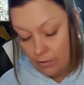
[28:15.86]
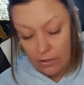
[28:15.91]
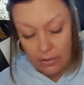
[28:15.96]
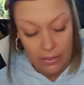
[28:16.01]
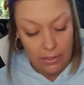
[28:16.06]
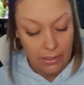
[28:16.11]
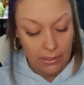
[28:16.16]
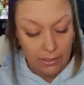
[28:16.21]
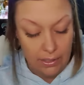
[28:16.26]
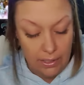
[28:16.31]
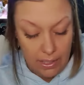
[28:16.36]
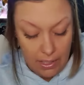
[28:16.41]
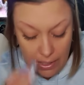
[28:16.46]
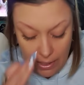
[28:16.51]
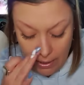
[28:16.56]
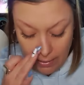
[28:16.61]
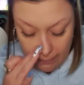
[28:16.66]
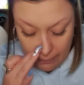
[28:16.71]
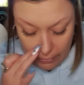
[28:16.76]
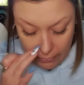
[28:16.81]
All right,
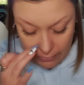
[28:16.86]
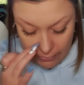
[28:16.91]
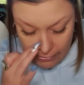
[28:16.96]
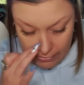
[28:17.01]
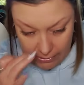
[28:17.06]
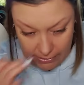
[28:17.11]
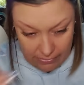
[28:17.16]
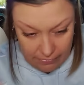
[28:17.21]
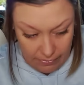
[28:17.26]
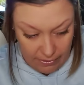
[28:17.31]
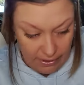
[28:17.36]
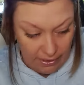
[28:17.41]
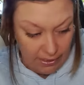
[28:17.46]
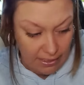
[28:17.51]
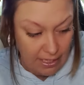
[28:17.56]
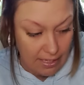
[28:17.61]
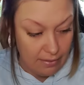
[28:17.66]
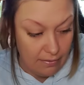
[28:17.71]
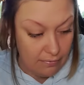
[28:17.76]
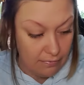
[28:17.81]
I'm going to close this reading
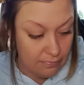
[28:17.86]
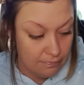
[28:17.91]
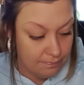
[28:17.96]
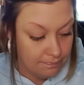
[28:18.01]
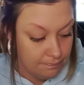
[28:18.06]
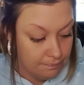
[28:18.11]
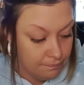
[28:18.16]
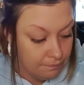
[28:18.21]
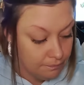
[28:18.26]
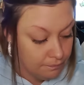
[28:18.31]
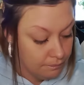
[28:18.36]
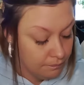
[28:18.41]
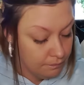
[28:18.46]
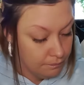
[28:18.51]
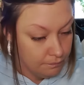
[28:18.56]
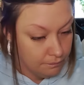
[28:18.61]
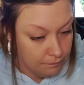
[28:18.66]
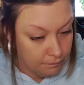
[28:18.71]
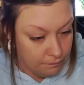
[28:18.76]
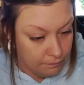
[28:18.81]
out.
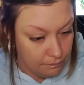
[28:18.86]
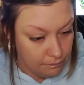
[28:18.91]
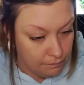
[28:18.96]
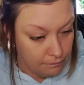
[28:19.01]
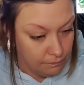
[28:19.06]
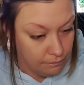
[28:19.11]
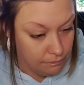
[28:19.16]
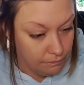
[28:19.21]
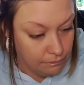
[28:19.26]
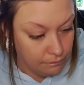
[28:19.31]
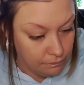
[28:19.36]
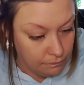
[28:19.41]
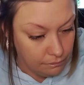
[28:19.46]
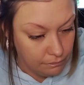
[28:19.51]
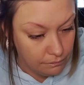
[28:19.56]
Mm.